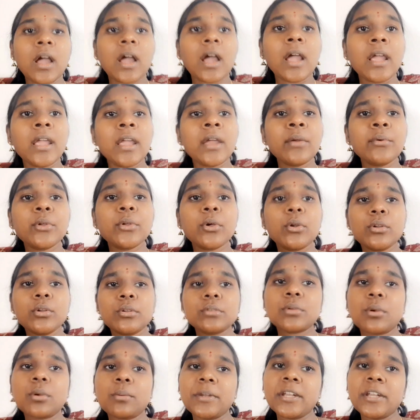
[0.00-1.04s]
I have told you
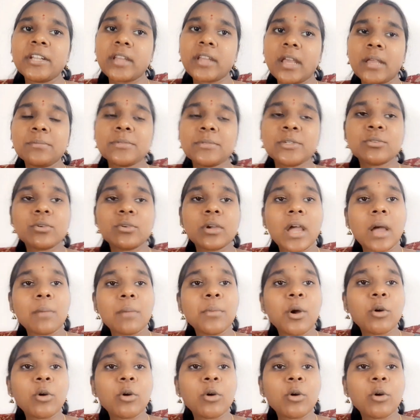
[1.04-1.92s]
so many times to come